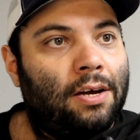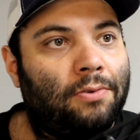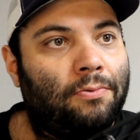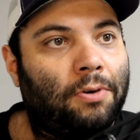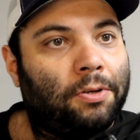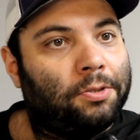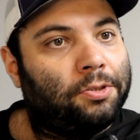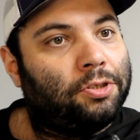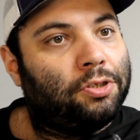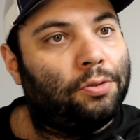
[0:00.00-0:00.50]

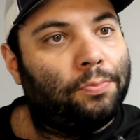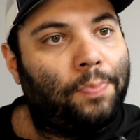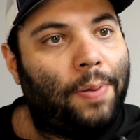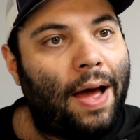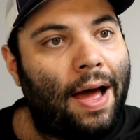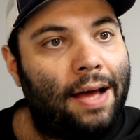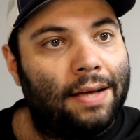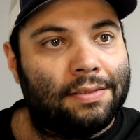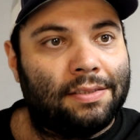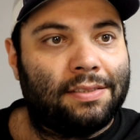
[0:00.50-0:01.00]
once you
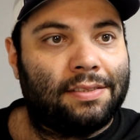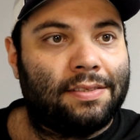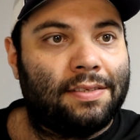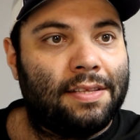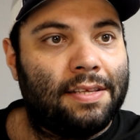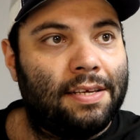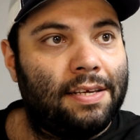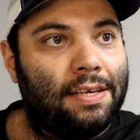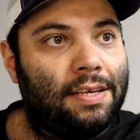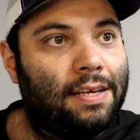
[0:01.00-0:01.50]
pass
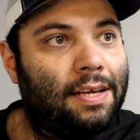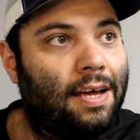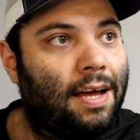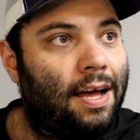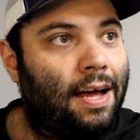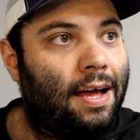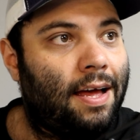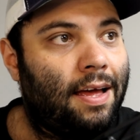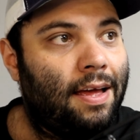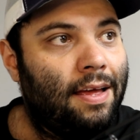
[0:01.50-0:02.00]
the
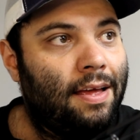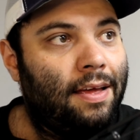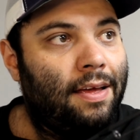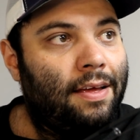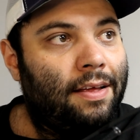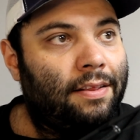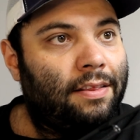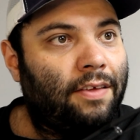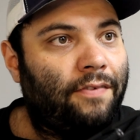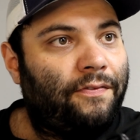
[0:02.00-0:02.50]

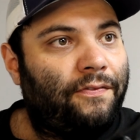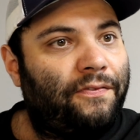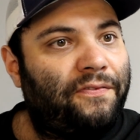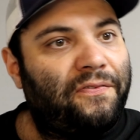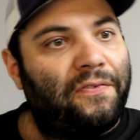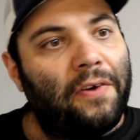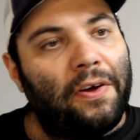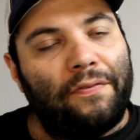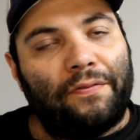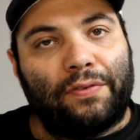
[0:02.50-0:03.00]

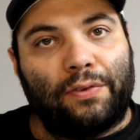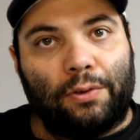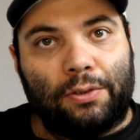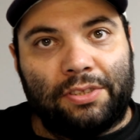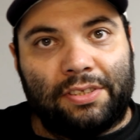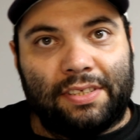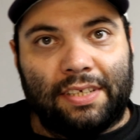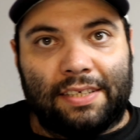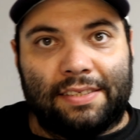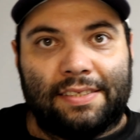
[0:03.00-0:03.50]
5th or
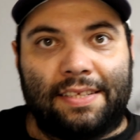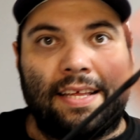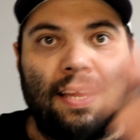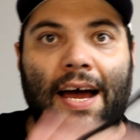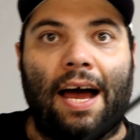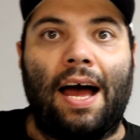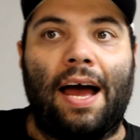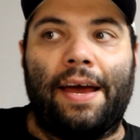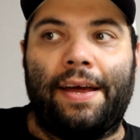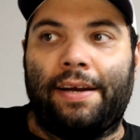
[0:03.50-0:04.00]
6th
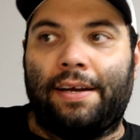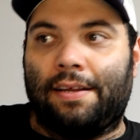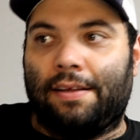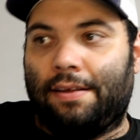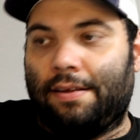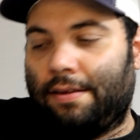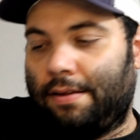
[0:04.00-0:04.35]
guide.